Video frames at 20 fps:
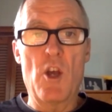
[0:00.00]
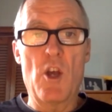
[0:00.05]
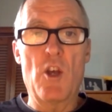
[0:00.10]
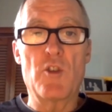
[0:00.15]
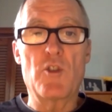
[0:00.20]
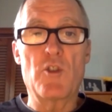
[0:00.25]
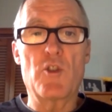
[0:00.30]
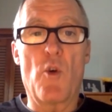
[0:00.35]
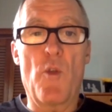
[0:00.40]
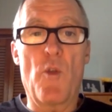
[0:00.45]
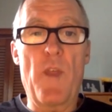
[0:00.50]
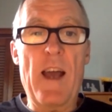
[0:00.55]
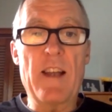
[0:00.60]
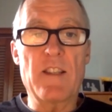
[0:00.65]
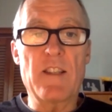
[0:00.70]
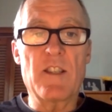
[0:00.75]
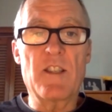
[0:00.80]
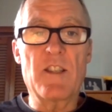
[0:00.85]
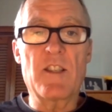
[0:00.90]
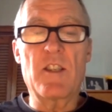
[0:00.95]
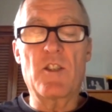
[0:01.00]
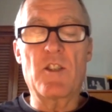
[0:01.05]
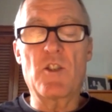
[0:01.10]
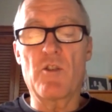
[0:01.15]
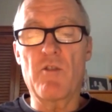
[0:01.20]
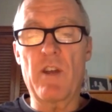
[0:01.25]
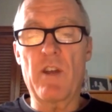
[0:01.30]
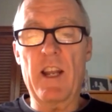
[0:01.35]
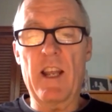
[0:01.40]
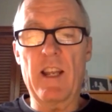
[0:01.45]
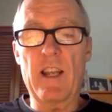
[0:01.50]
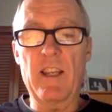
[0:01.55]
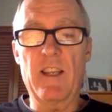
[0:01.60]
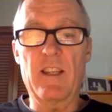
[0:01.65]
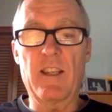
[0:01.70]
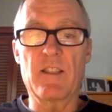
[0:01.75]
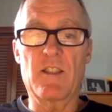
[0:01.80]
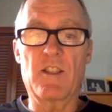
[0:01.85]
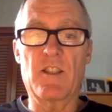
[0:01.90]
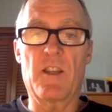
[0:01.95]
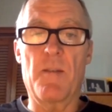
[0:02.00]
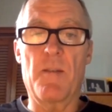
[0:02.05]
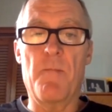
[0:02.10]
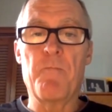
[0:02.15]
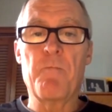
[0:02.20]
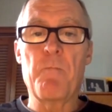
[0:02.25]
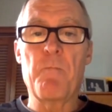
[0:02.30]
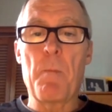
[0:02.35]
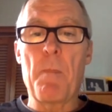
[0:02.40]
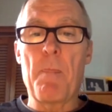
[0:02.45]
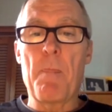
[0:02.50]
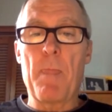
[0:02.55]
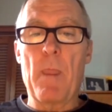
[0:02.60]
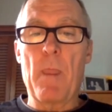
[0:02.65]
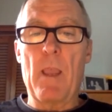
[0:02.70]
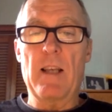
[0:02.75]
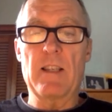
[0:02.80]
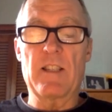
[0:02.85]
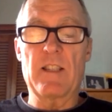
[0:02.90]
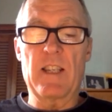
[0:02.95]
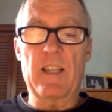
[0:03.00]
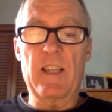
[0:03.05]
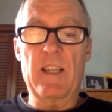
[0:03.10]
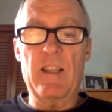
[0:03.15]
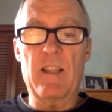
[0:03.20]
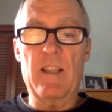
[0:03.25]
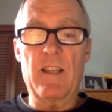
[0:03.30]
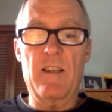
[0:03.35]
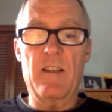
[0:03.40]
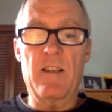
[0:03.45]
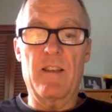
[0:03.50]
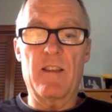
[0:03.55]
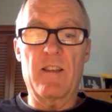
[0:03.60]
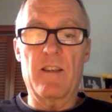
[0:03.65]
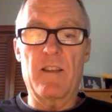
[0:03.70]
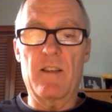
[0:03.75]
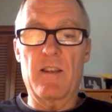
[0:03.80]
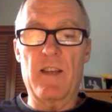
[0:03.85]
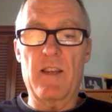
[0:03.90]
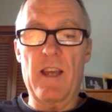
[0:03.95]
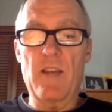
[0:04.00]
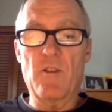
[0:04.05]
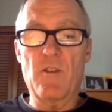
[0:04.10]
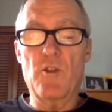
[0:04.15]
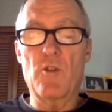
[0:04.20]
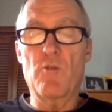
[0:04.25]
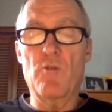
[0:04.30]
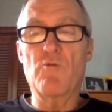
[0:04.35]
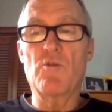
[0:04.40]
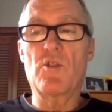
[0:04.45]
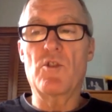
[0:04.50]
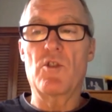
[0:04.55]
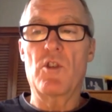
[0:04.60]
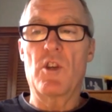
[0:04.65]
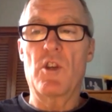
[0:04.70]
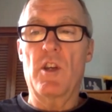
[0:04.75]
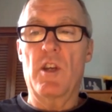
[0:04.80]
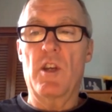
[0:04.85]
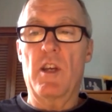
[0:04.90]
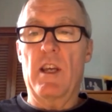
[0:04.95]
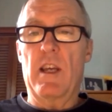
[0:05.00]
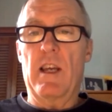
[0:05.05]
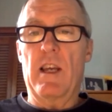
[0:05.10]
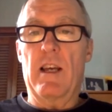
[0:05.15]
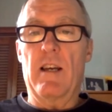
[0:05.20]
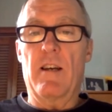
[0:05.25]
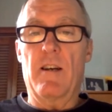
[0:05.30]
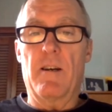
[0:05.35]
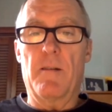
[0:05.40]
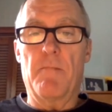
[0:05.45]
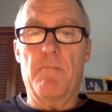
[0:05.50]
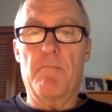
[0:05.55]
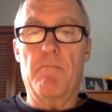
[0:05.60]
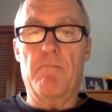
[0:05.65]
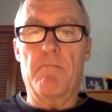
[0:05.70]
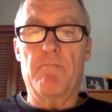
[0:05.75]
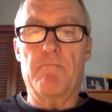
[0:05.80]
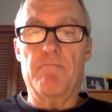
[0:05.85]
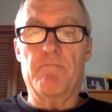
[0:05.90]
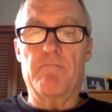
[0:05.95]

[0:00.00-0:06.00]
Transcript: So that's such a great idea, is to get the head tunes, um,